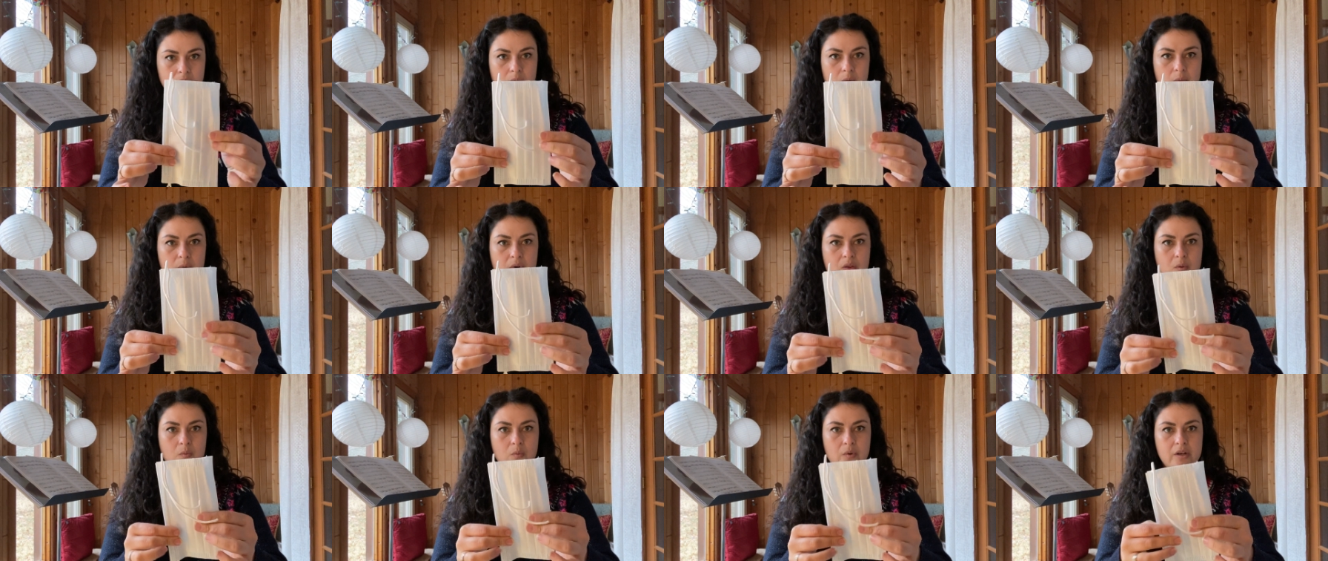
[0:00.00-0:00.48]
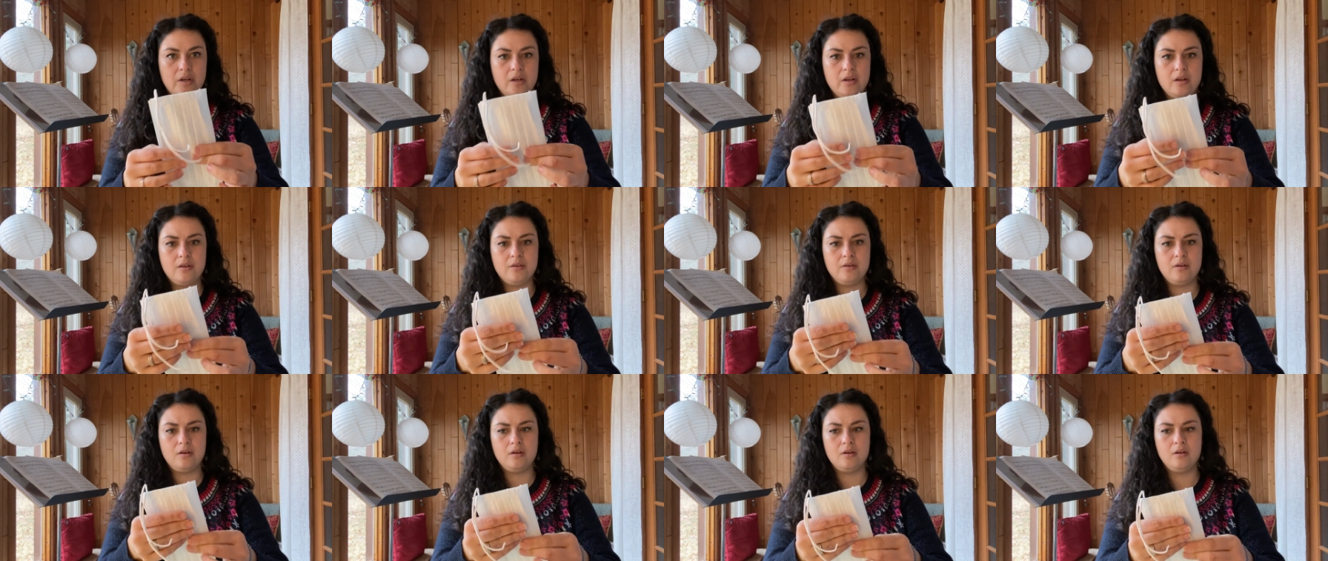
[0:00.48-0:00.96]
with one
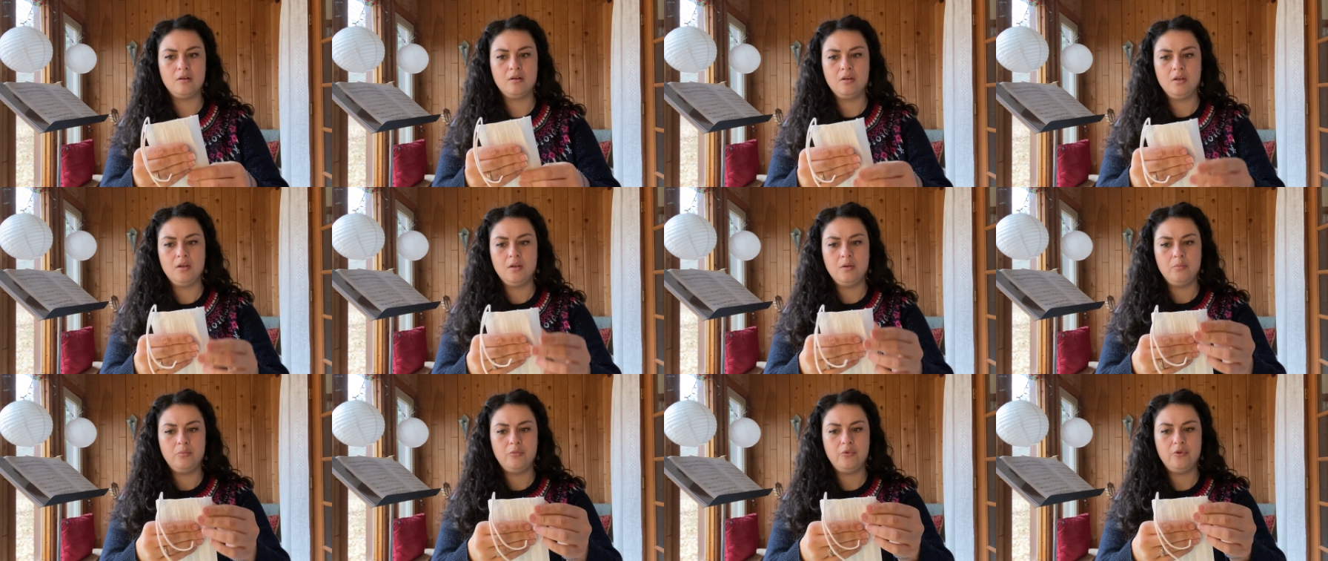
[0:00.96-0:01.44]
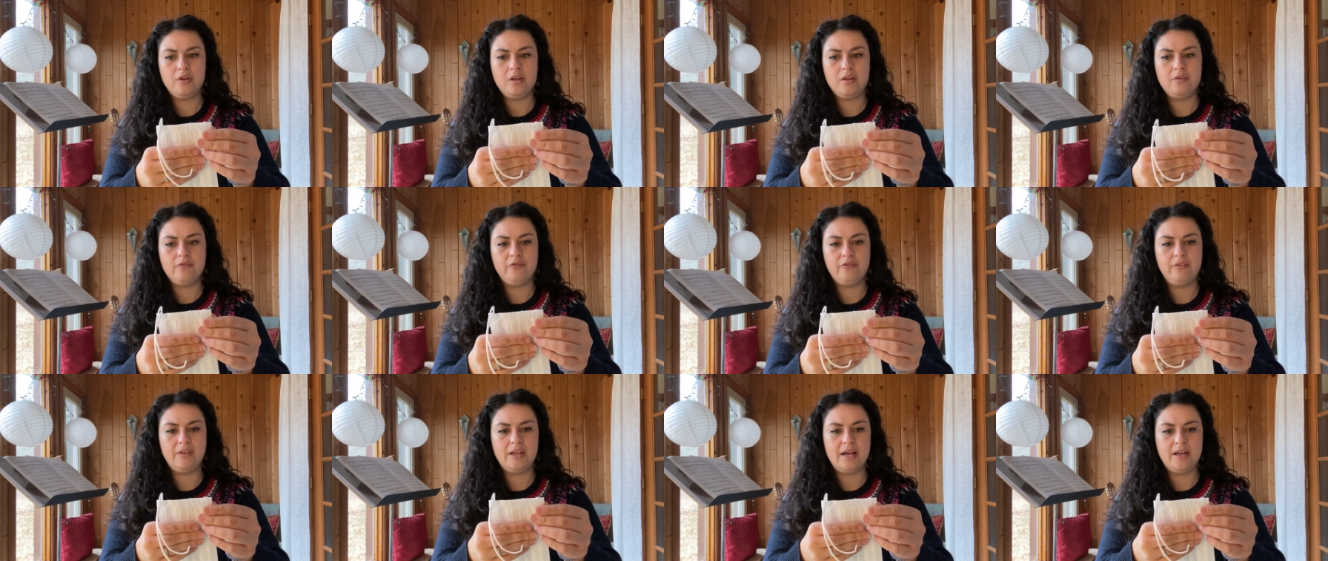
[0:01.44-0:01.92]
another, pretty
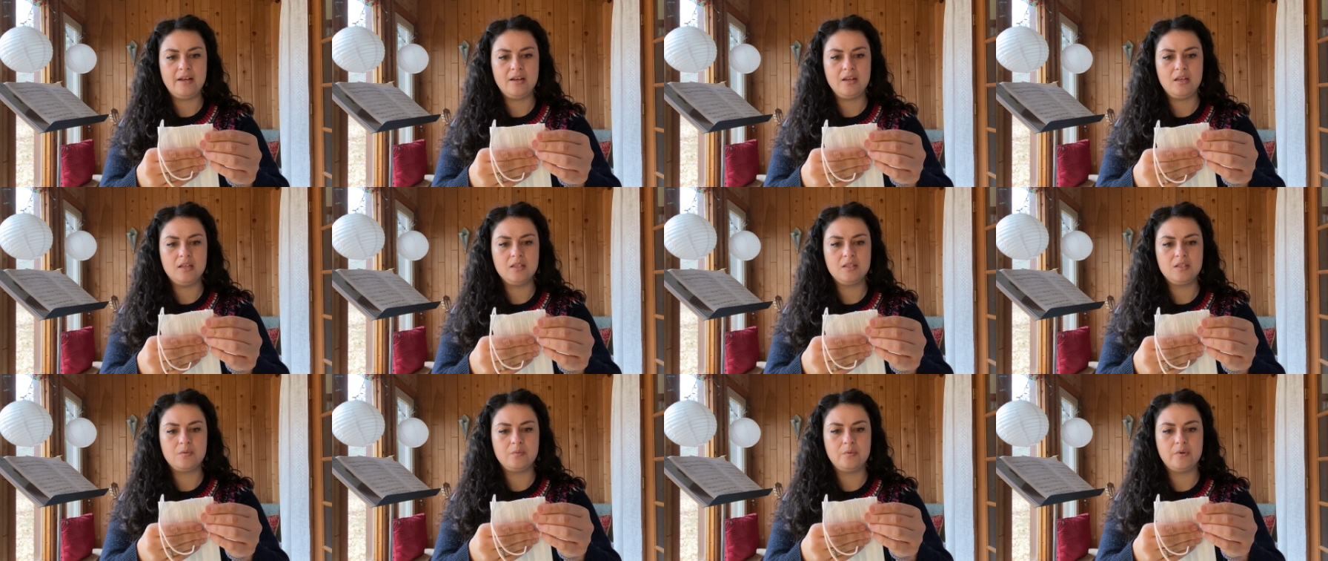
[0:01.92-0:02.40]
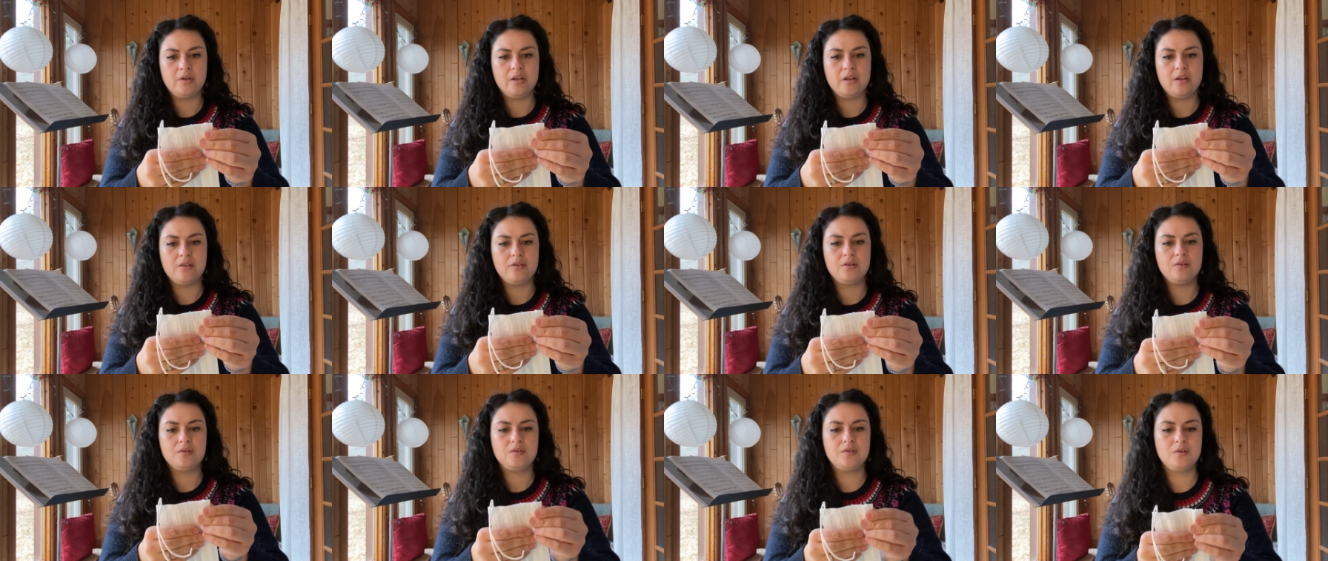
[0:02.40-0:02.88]
flat against one
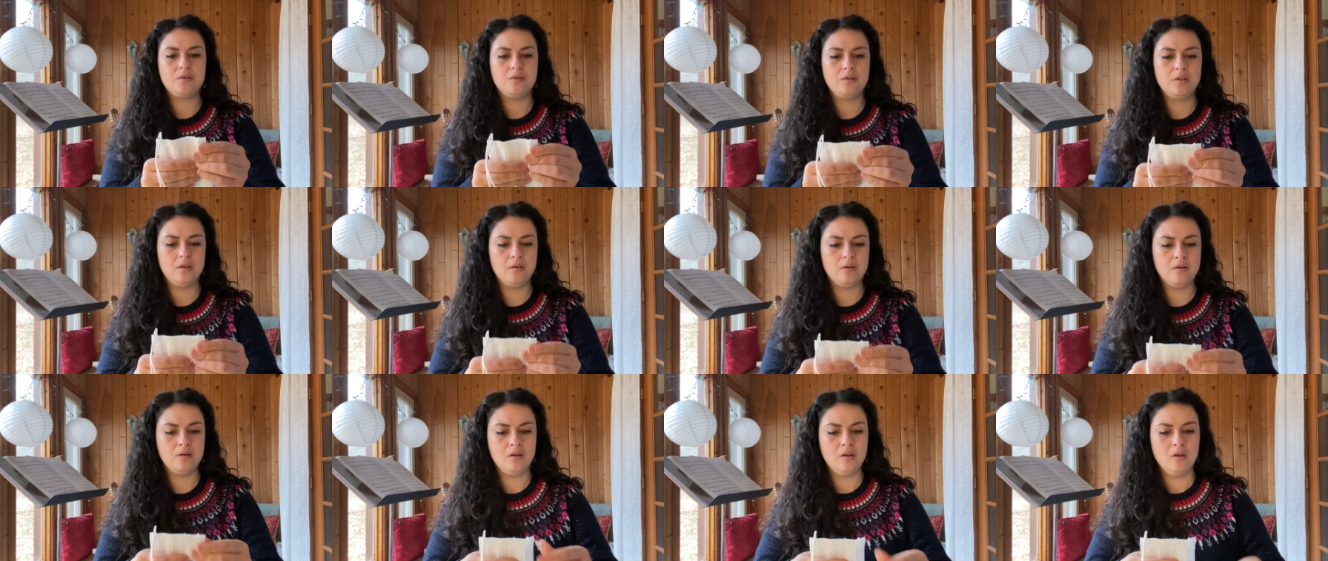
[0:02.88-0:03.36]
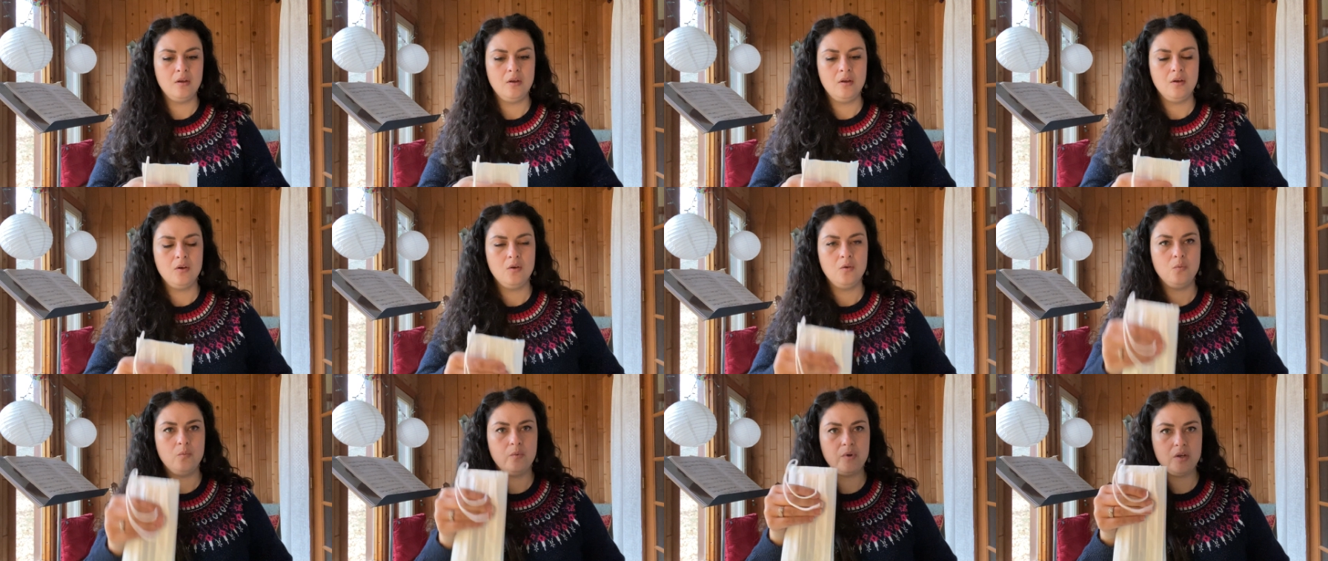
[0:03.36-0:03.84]
another, so that
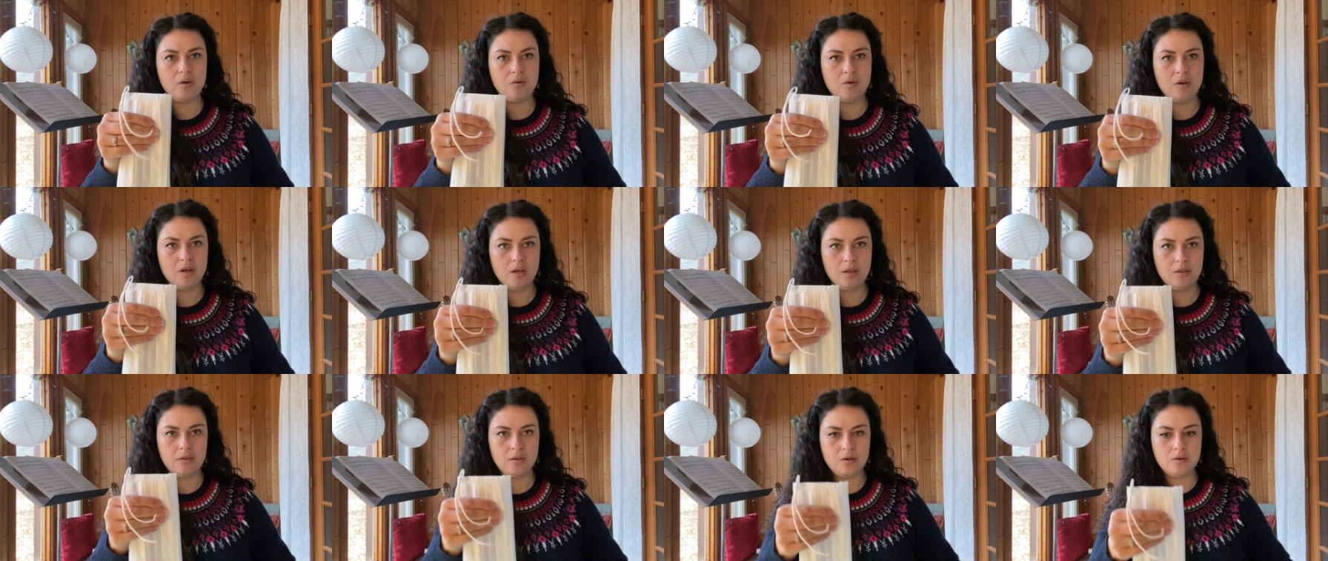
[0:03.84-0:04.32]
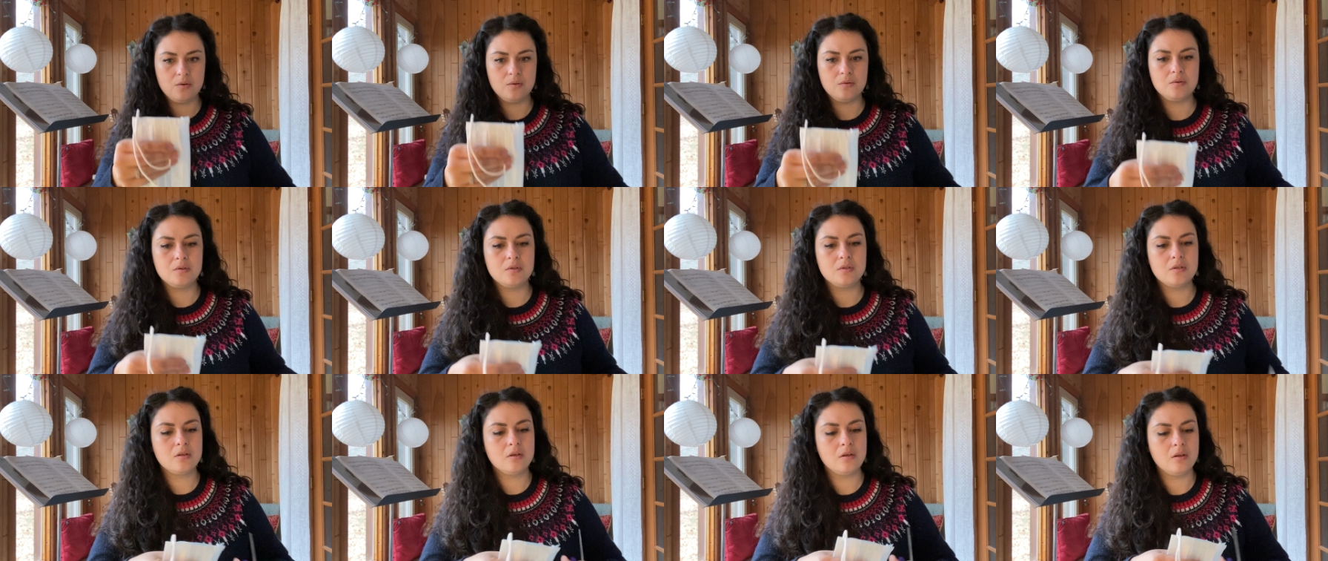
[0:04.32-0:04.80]
when you cut
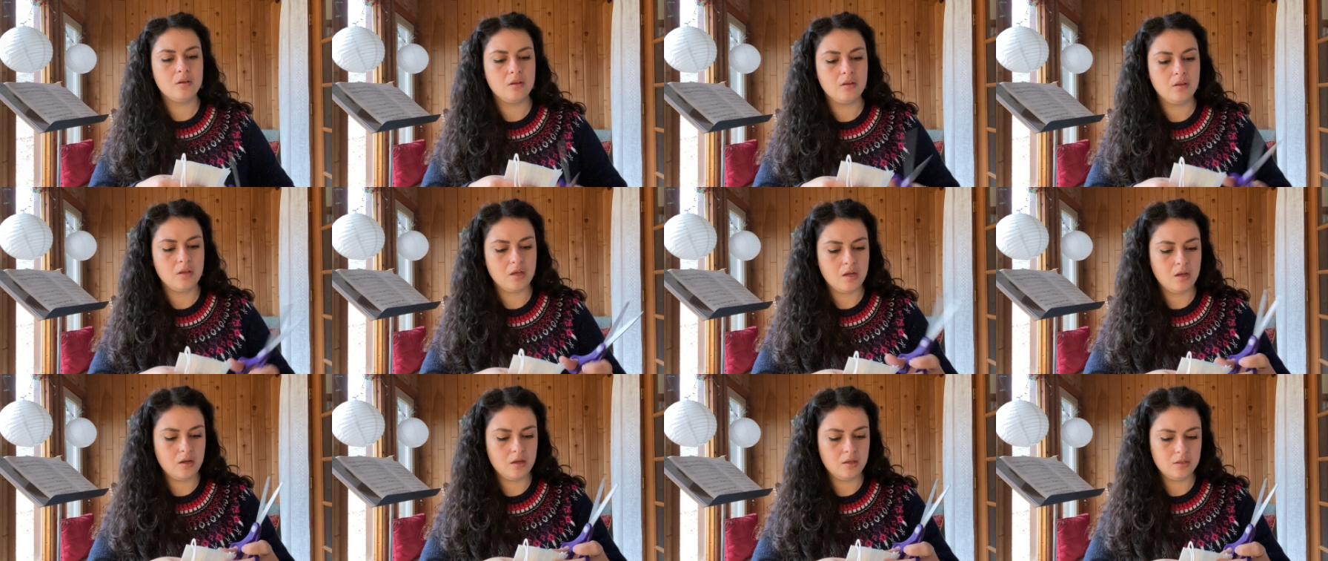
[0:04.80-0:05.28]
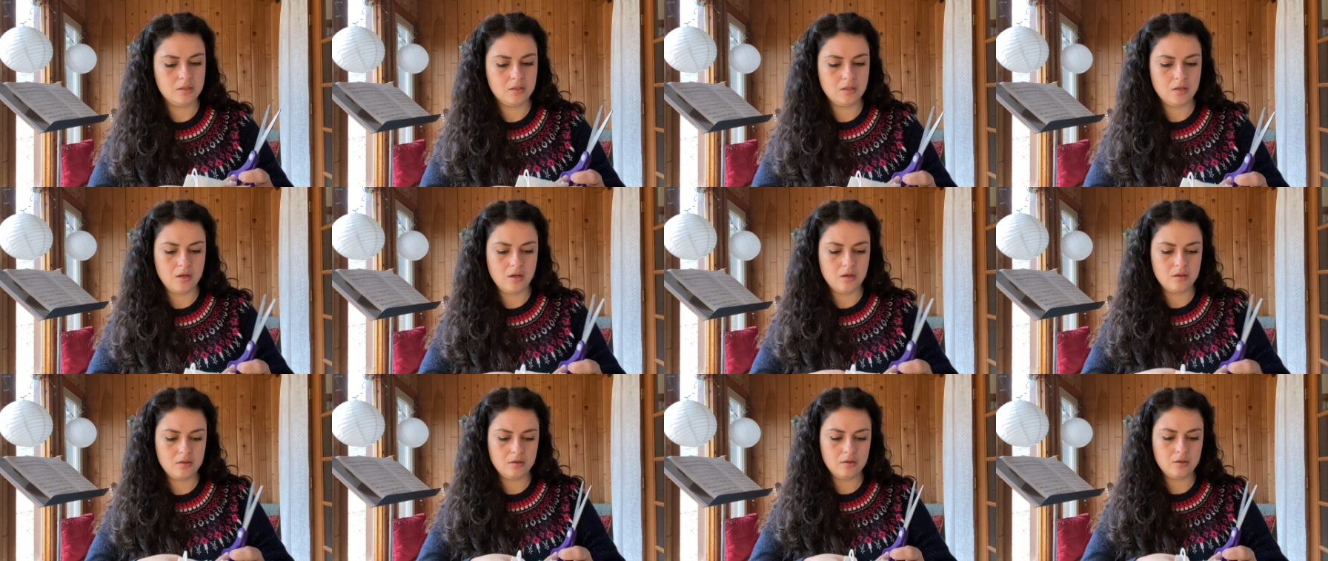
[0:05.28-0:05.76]
those, they cut
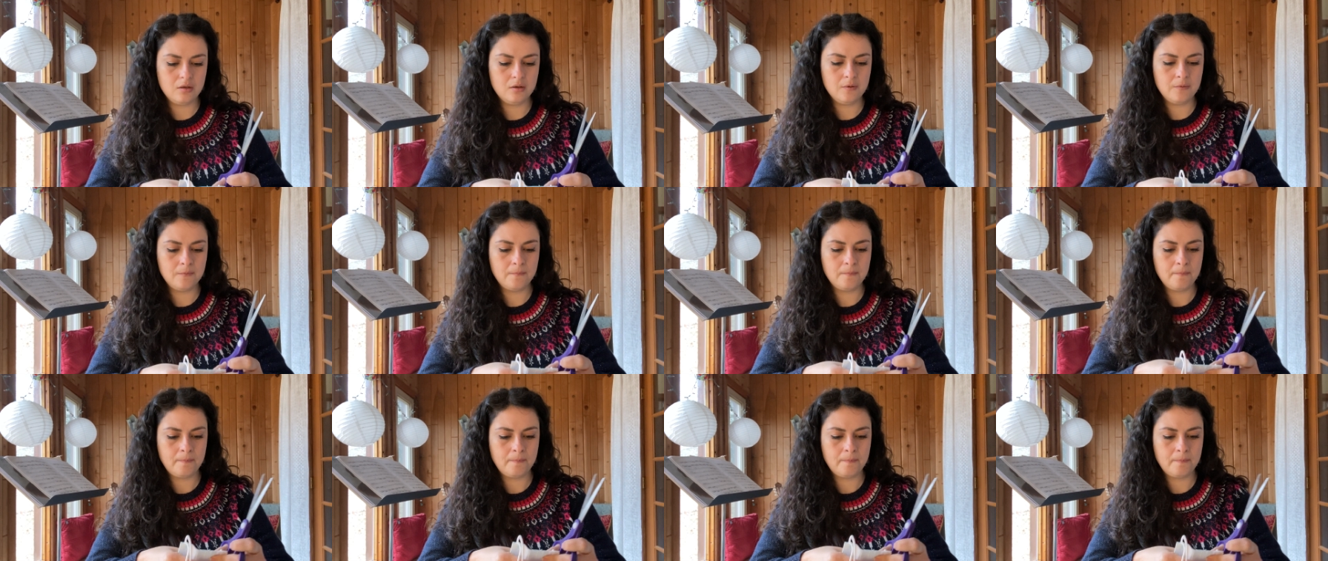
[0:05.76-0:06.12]
together.